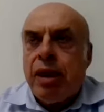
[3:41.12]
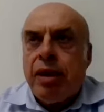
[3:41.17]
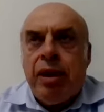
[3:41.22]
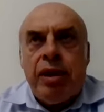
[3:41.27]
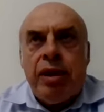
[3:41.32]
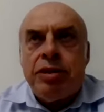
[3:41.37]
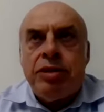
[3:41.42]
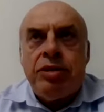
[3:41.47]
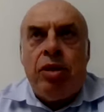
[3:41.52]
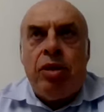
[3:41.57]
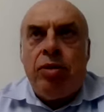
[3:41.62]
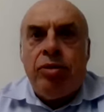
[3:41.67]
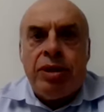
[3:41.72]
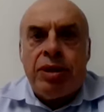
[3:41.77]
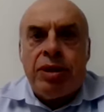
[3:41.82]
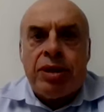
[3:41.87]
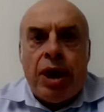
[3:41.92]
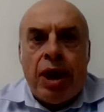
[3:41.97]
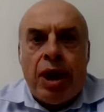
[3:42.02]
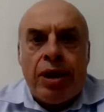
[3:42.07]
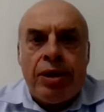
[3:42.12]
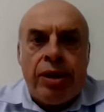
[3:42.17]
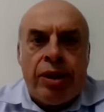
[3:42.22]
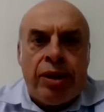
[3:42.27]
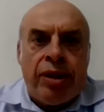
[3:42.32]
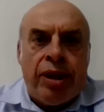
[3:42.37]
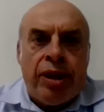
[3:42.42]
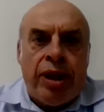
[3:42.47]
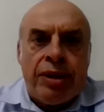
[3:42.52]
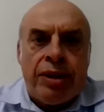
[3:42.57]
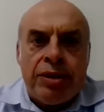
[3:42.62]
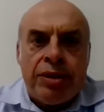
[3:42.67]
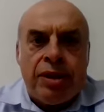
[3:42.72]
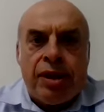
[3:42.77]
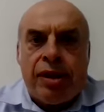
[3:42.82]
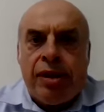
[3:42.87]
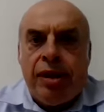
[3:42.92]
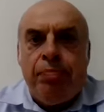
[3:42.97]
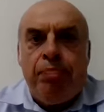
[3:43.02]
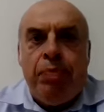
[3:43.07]
There is no discussion that is
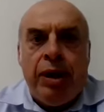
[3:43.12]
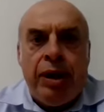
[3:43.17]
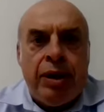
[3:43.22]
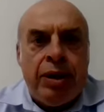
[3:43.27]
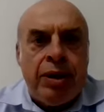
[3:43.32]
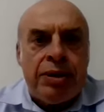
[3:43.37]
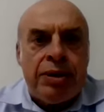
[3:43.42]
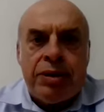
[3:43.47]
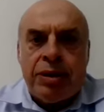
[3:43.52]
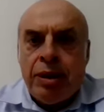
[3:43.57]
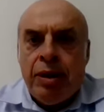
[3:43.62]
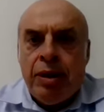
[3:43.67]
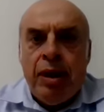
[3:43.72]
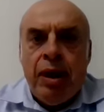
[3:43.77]
the biggest